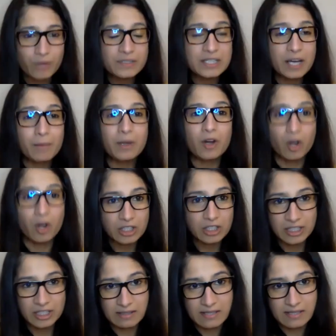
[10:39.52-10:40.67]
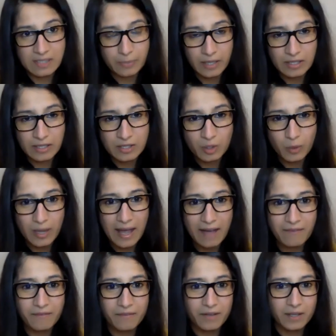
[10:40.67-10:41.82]
terminology in this space. So we
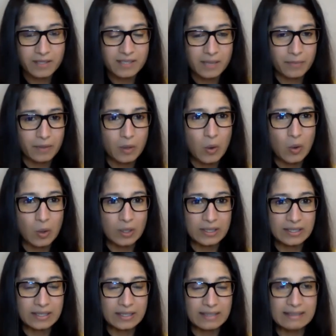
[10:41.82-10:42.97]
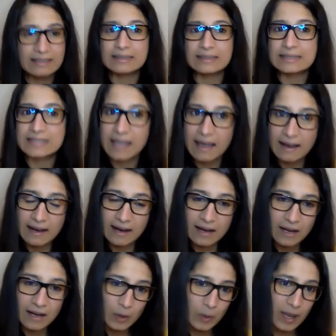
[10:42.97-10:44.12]
have something called legal tech,
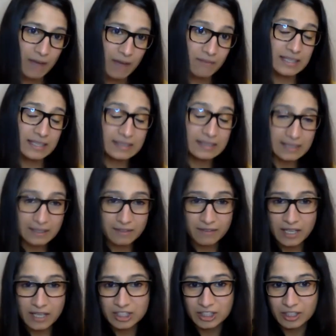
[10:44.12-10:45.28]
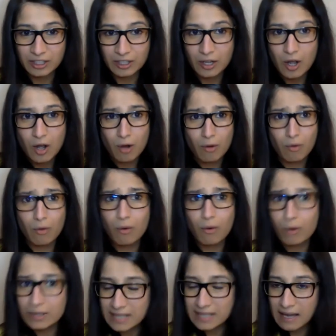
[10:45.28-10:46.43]
we have legal innovation,
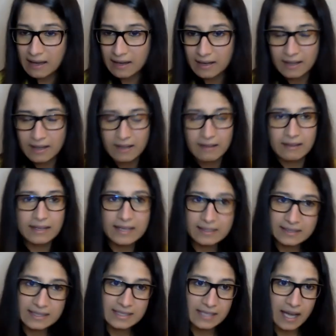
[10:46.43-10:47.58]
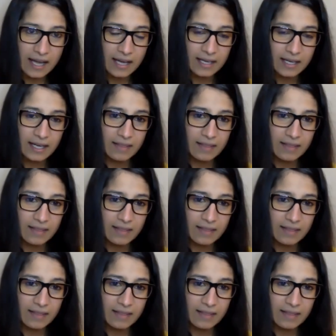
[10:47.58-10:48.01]
law tech, legal design.